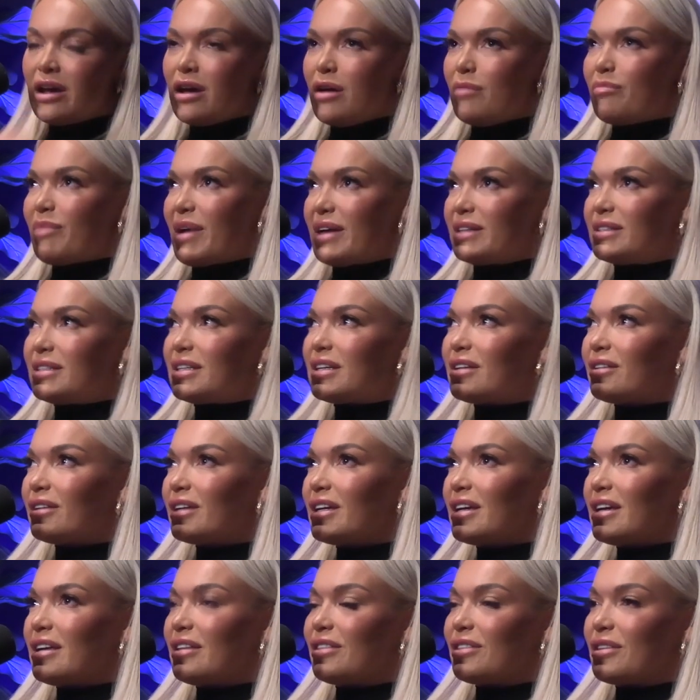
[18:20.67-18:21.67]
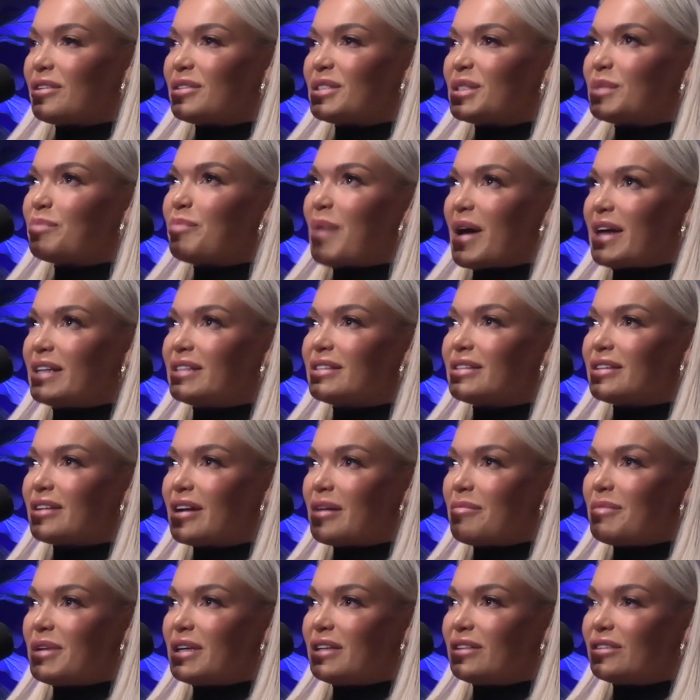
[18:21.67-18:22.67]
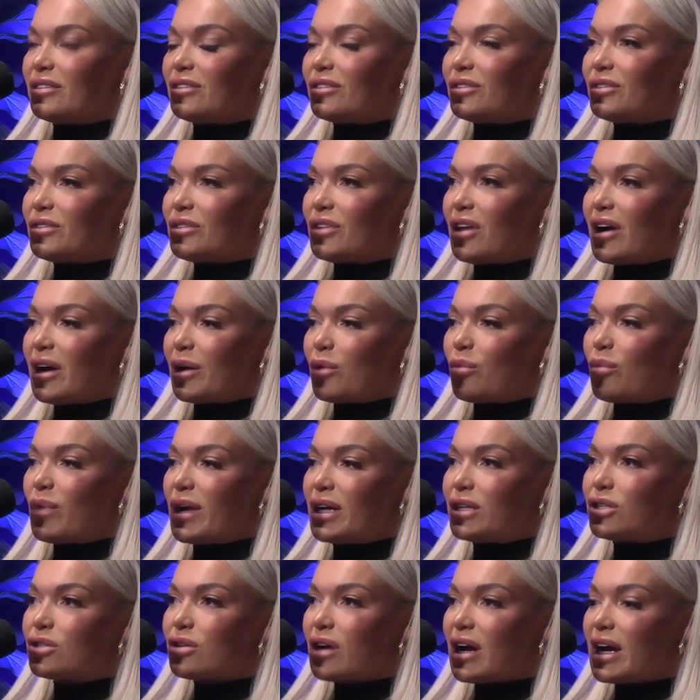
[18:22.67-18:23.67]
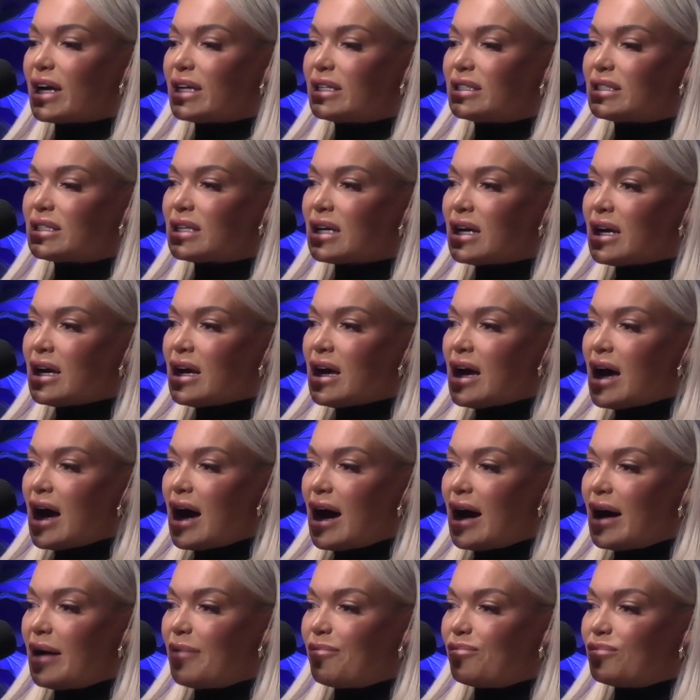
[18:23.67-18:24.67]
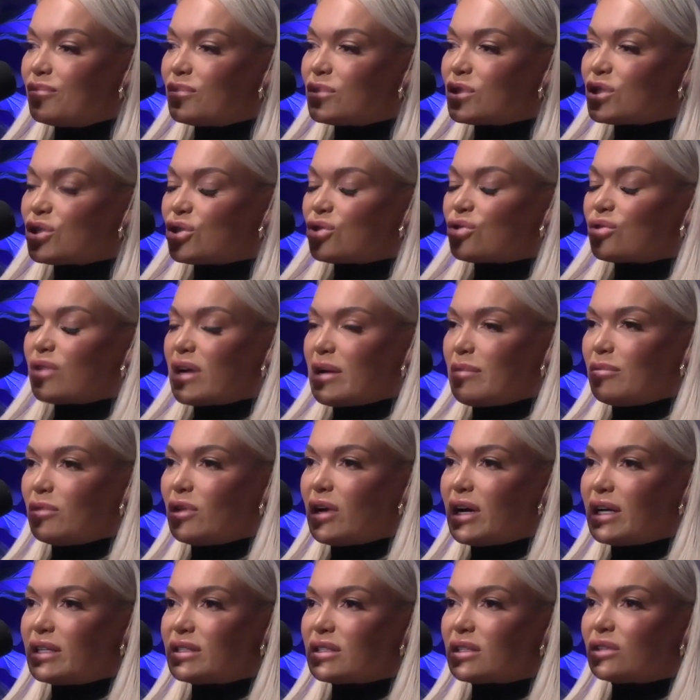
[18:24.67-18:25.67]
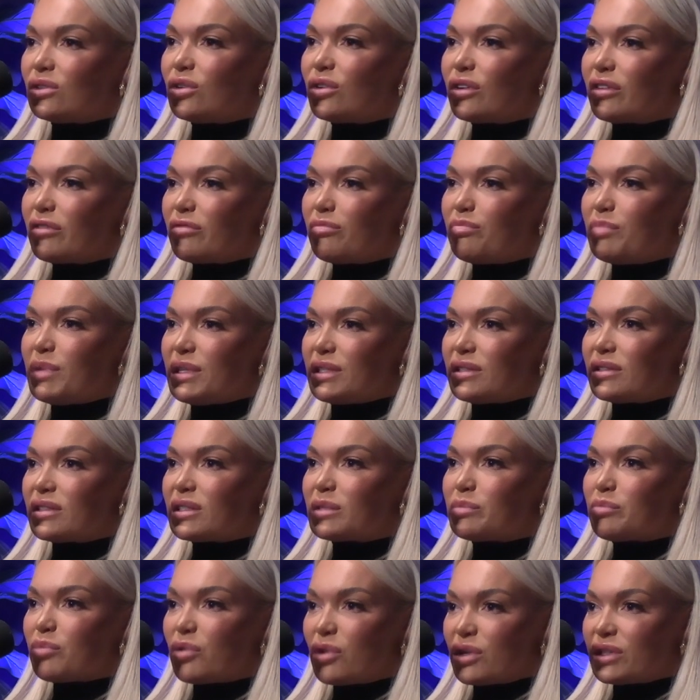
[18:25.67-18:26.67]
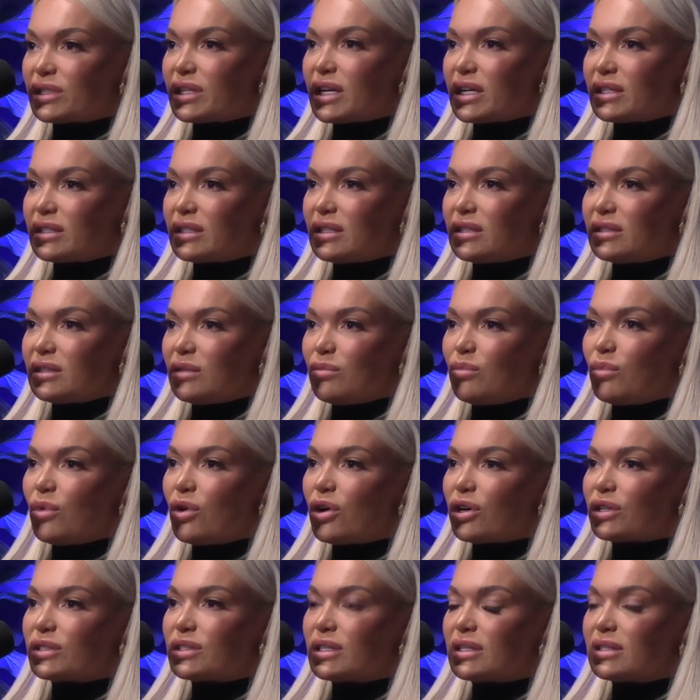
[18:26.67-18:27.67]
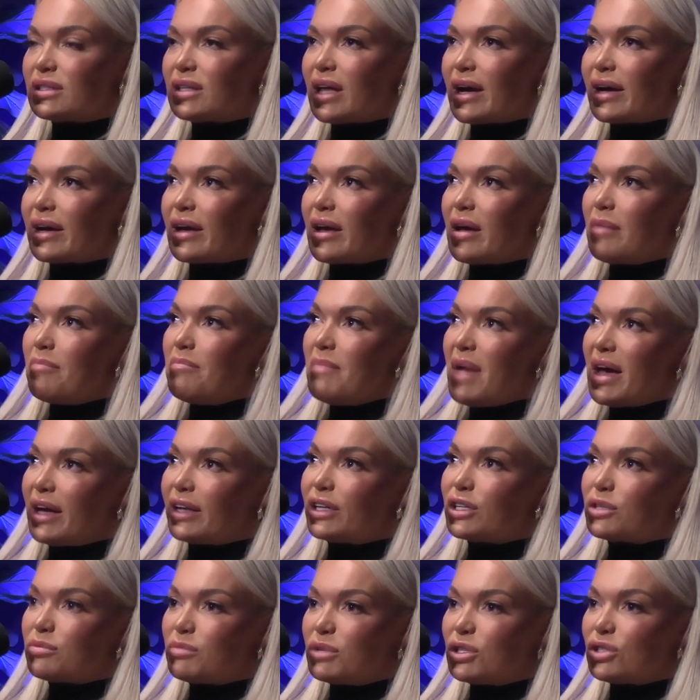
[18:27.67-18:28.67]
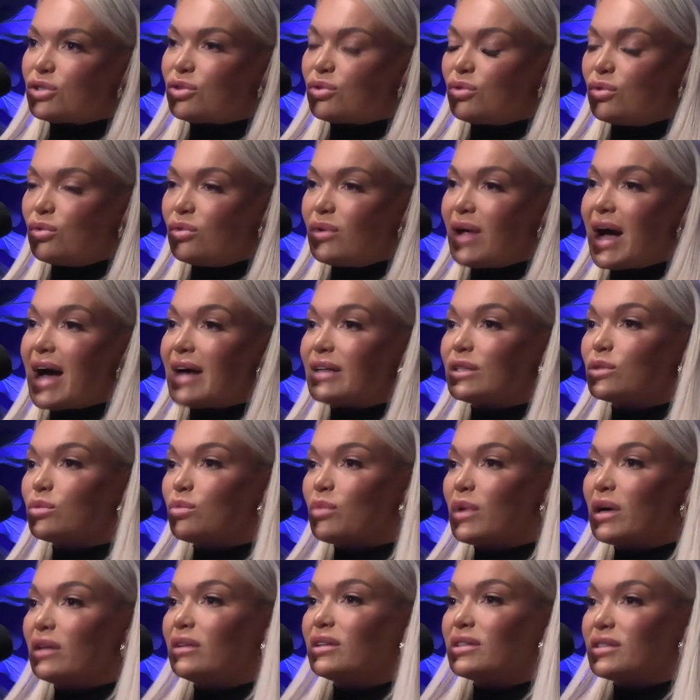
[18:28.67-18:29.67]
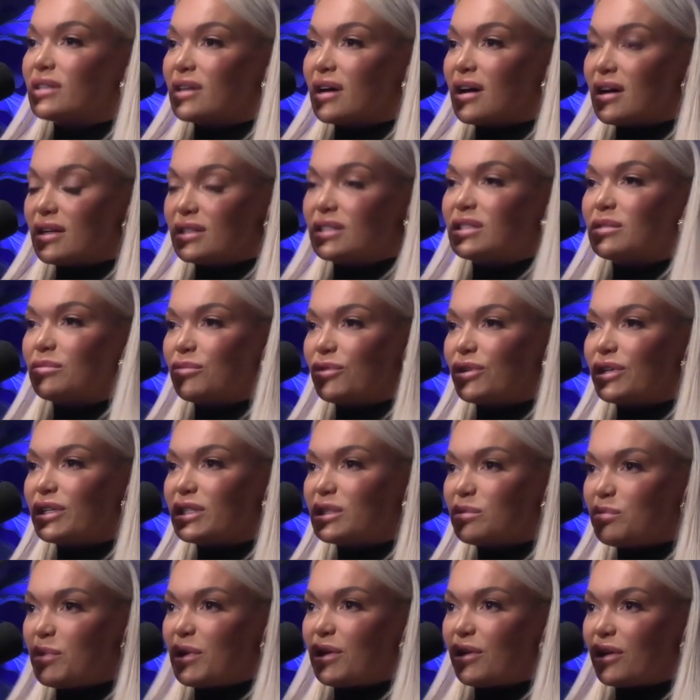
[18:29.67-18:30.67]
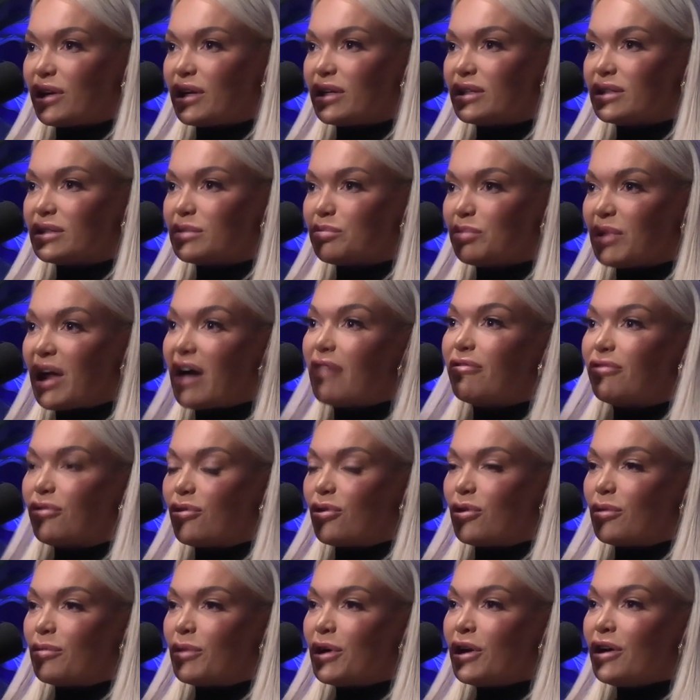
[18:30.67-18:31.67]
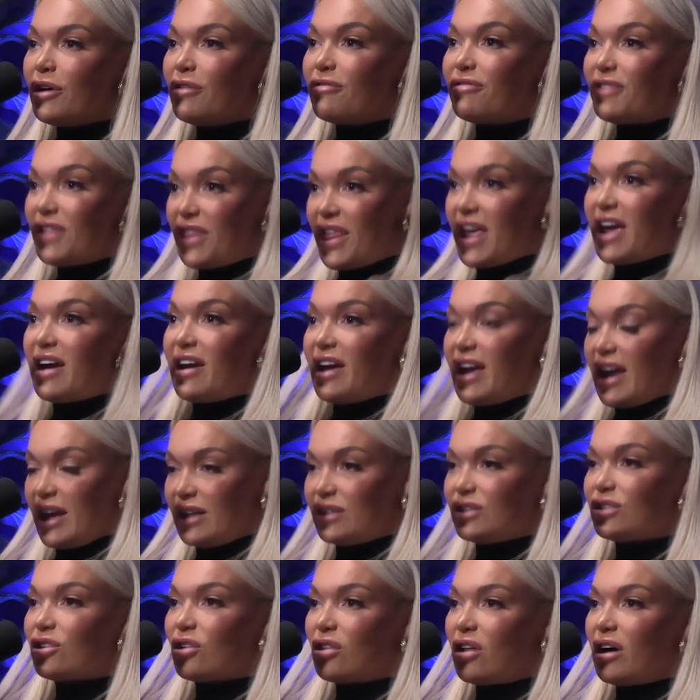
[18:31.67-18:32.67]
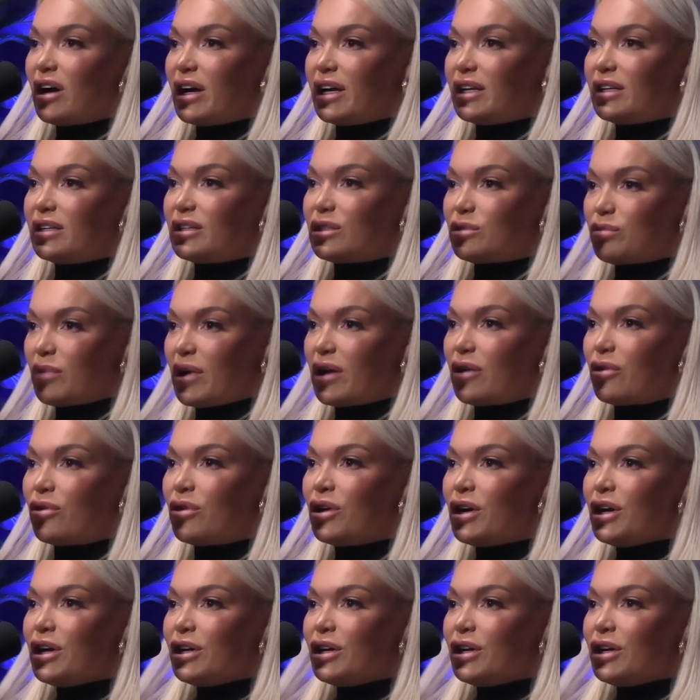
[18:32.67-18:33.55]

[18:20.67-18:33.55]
Basically, the space that I'm in, like, WeTrained streamlines a lot of business processes and works as like a management tool as well as a customer experience platform for their end client as well.